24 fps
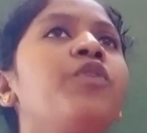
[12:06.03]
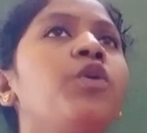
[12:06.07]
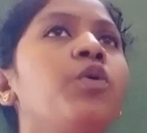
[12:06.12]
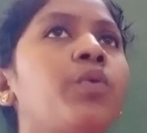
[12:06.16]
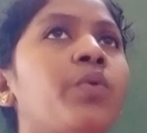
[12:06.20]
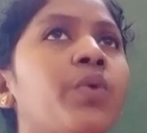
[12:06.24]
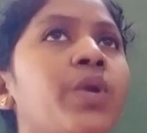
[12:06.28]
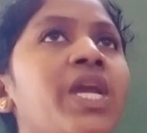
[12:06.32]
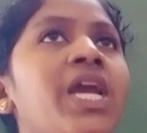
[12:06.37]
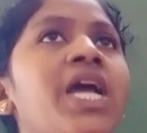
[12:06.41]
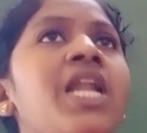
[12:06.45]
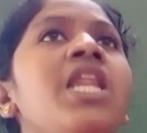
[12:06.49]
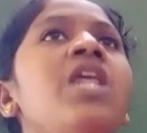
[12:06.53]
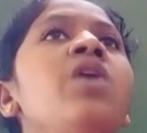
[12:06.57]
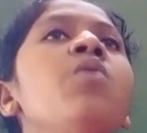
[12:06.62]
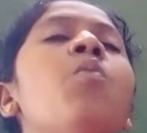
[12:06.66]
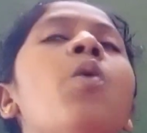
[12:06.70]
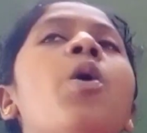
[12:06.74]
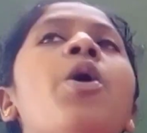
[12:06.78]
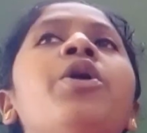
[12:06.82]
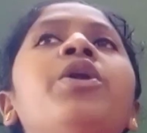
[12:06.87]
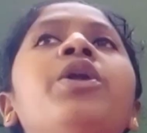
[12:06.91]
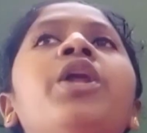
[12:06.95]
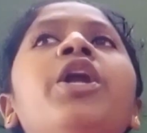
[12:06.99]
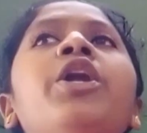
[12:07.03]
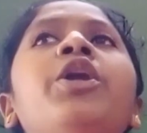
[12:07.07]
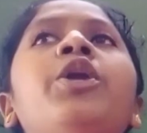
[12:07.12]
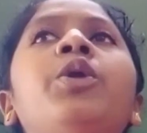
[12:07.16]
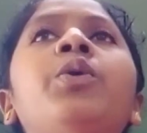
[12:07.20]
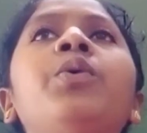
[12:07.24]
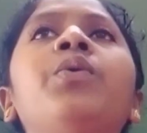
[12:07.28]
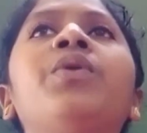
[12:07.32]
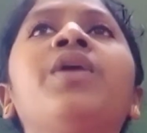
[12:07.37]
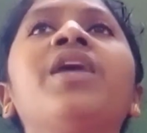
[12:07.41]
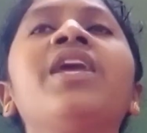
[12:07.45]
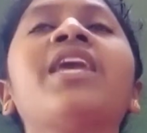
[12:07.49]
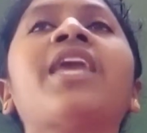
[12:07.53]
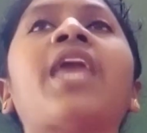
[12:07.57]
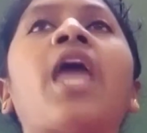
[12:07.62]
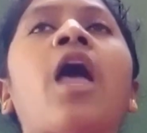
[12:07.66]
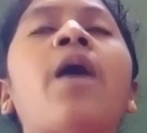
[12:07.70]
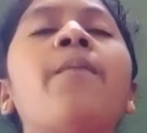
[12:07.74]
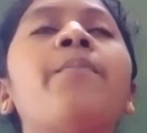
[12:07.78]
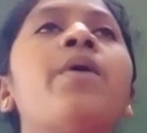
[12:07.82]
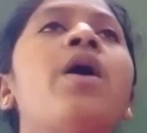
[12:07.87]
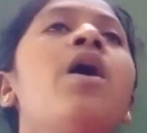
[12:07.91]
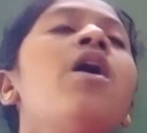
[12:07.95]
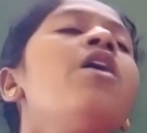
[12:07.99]
you really wanted to
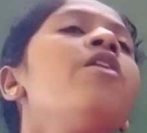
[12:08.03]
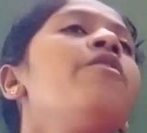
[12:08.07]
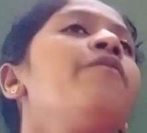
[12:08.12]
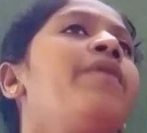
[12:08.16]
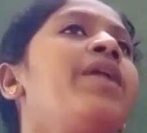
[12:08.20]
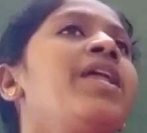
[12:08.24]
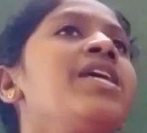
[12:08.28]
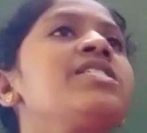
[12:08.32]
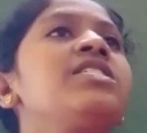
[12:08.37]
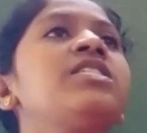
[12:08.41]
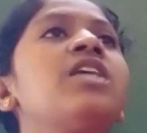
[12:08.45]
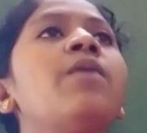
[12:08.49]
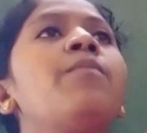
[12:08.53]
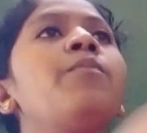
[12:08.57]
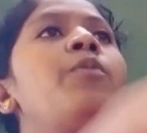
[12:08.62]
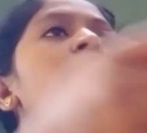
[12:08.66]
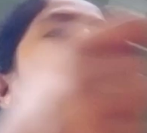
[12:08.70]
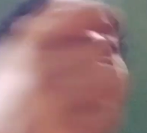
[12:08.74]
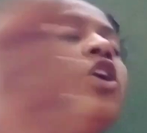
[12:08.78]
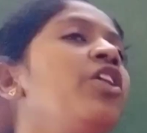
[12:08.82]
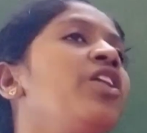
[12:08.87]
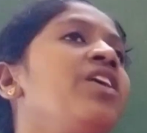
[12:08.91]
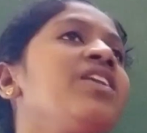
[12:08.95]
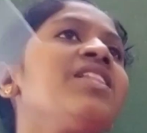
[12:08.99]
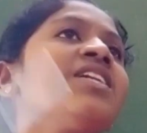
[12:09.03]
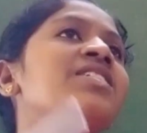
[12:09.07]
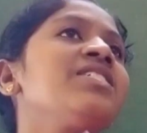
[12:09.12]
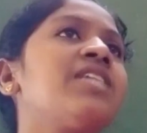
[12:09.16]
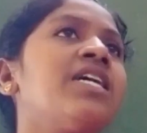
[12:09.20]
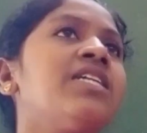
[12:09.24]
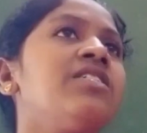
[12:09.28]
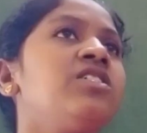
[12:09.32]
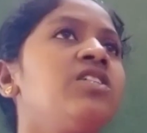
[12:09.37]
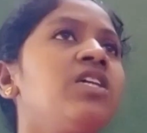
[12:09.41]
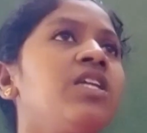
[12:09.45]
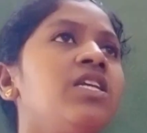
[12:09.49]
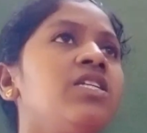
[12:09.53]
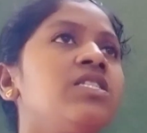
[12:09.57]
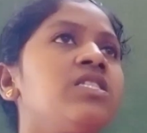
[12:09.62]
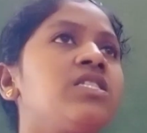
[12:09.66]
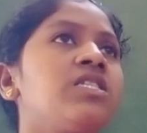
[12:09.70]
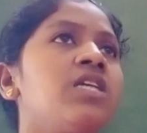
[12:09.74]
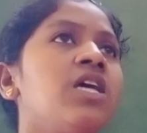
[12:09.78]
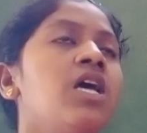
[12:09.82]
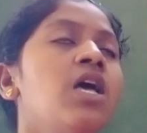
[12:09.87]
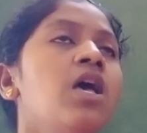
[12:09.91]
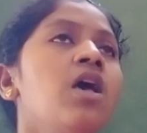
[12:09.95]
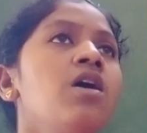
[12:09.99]
recap, for example during the surgeries,
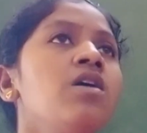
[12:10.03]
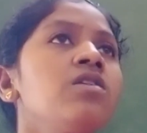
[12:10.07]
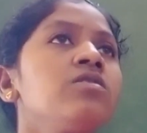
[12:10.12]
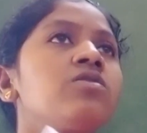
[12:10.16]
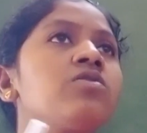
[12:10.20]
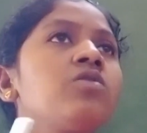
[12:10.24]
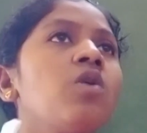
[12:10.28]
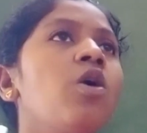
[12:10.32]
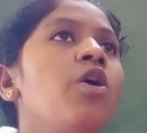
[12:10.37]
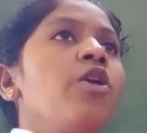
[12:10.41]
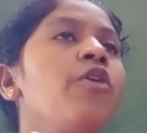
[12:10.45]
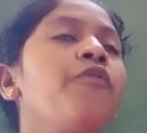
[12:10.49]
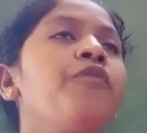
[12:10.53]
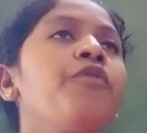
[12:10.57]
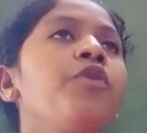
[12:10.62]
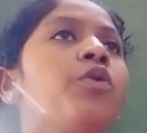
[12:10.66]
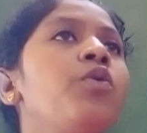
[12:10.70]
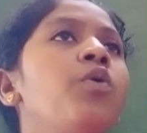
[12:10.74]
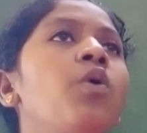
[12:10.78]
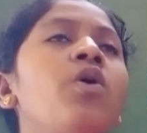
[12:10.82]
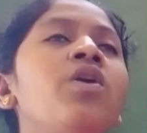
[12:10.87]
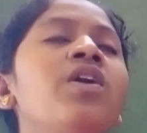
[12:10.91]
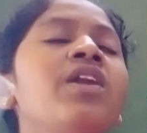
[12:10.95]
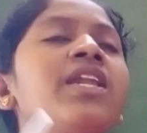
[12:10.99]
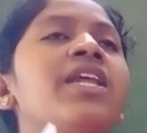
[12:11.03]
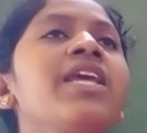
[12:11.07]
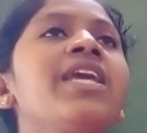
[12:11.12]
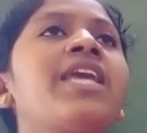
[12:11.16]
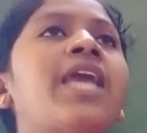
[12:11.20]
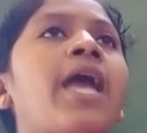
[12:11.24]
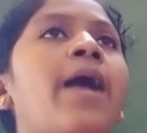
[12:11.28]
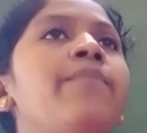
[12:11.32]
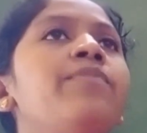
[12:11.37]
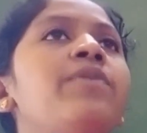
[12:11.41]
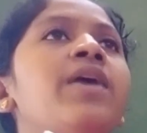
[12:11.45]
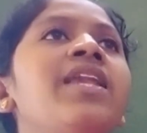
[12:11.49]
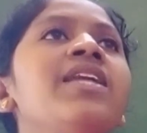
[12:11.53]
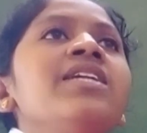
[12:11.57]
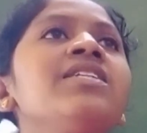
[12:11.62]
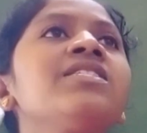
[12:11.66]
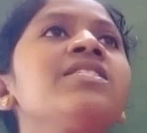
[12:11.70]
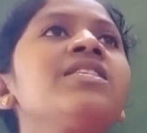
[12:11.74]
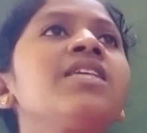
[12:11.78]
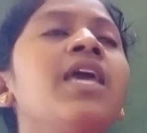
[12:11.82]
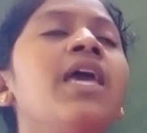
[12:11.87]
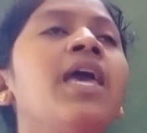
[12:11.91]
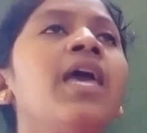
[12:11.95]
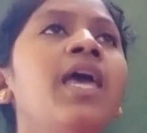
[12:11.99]
so if you don't recap, there is
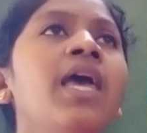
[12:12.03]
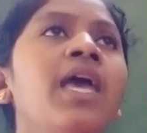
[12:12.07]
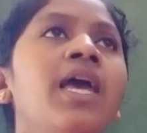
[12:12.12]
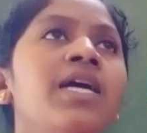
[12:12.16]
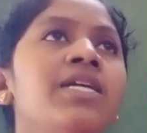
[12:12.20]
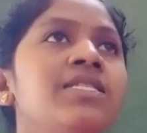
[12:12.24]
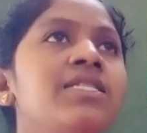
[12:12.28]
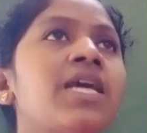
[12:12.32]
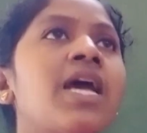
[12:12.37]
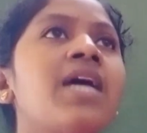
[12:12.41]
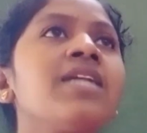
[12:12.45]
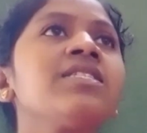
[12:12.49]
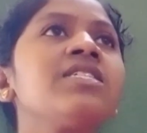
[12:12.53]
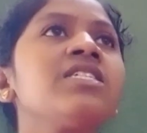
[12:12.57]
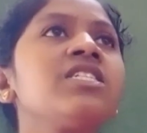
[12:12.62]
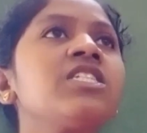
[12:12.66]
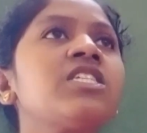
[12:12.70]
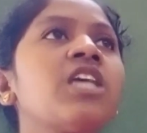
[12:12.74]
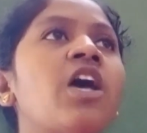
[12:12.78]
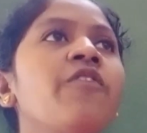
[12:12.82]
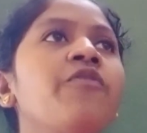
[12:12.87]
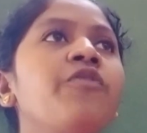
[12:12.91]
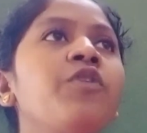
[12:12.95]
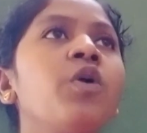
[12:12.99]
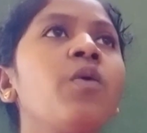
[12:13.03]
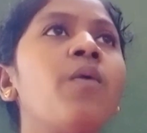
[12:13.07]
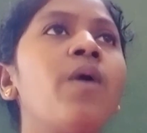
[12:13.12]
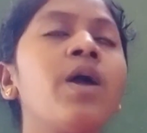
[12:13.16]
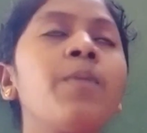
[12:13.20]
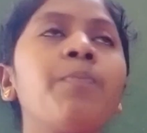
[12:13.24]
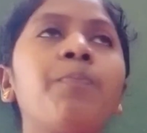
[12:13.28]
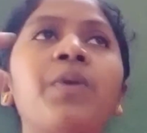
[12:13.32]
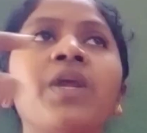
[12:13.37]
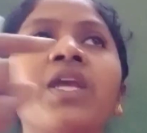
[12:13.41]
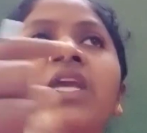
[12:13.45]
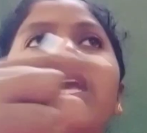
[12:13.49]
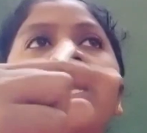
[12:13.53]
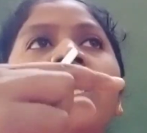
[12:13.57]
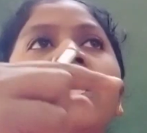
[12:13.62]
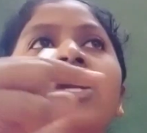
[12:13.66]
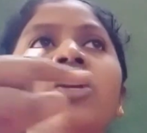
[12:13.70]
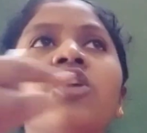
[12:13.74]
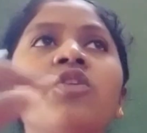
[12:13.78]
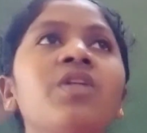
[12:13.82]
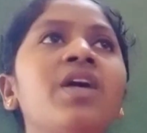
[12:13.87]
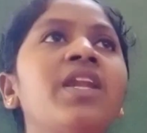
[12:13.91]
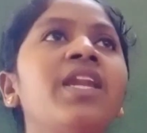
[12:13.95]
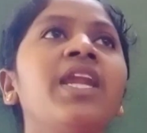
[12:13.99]
a chances of you are pricking
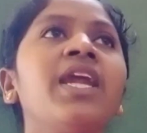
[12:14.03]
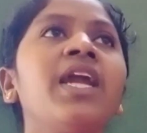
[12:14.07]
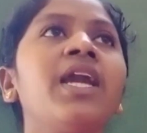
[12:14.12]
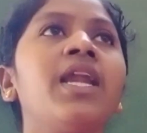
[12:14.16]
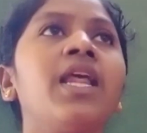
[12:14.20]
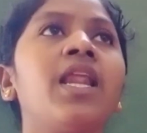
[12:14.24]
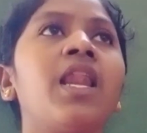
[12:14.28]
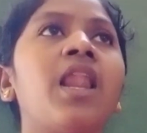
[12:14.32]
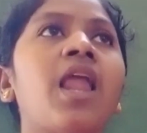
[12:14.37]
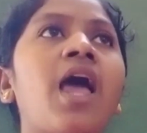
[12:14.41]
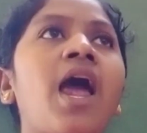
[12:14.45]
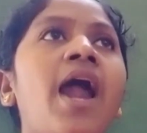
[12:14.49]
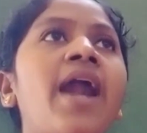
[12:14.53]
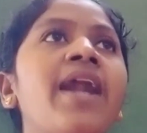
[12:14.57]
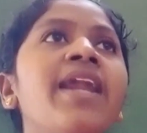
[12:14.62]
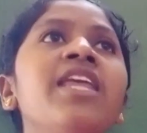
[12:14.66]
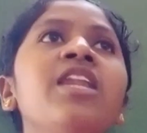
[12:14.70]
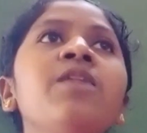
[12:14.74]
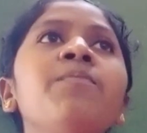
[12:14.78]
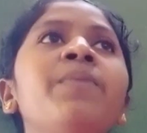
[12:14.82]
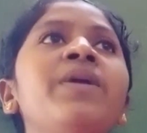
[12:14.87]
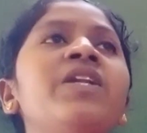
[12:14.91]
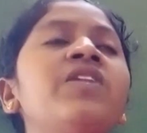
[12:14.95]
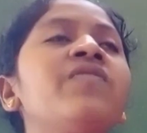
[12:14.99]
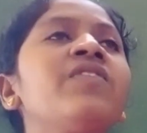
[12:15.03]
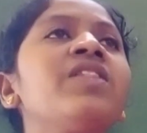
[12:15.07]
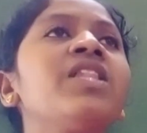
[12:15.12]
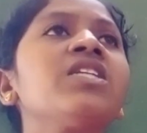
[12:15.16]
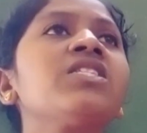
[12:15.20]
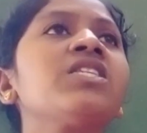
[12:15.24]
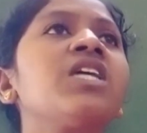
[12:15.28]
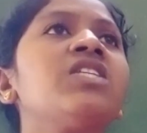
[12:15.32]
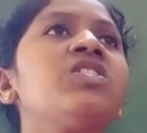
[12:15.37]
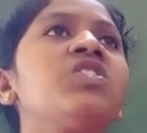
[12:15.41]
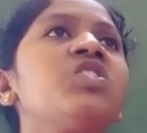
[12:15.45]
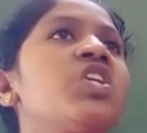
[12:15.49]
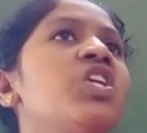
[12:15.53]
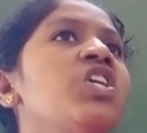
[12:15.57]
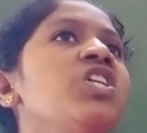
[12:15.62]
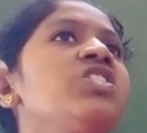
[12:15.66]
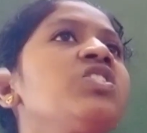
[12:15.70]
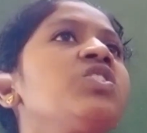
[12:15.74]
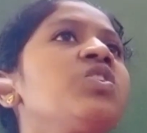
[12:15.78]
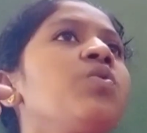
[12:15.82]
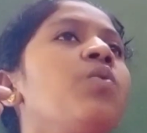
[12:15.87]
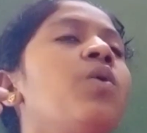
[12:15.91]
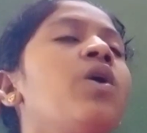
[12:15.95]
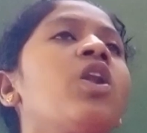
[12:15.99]
into the needle, and in between the
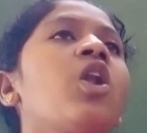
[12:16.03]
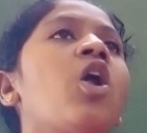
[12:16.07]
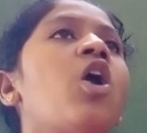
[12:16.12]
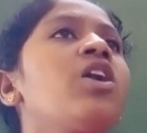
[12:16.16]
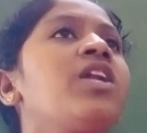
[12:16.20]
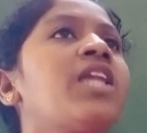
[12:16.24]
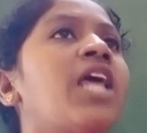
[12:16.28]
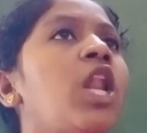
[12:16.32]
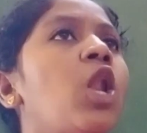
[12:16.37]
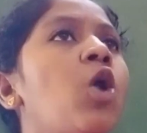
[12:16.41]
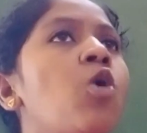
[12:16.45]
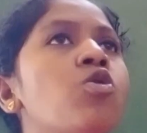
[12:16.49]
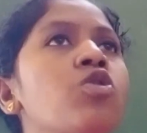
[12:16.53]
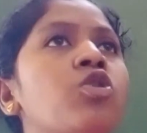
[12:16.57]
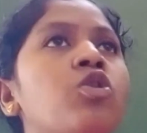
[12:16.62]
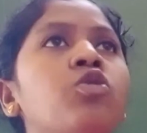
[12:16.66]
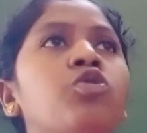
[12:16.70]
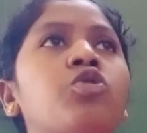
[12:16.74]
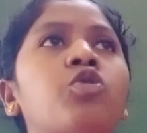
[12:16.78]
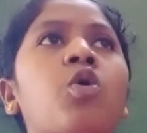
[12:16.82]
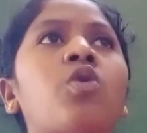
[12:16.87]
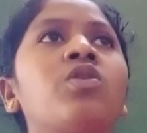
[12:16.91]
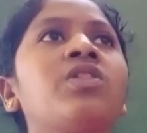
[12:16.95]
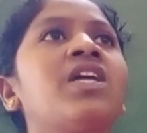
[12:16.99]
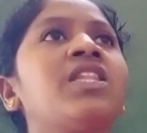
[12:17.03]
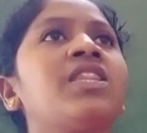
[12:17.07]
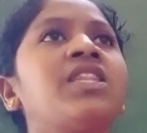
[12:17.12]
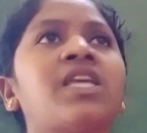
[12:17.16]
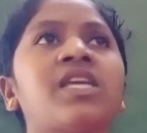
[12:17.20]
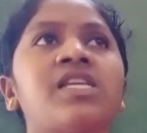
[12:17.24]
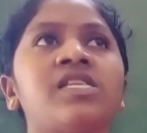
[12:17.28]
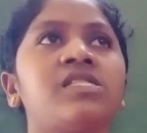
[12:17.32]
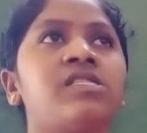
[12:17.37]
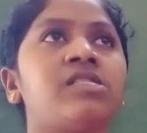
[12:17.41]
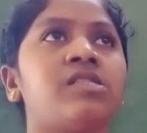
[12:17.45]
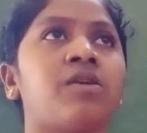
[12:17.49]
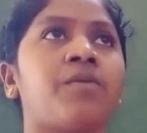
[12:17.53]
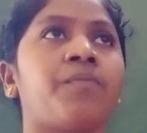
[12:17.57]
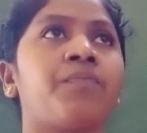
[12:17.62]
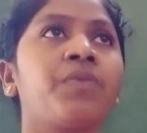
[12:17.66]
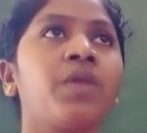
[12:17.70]
surgeries you are not allowed to throw the things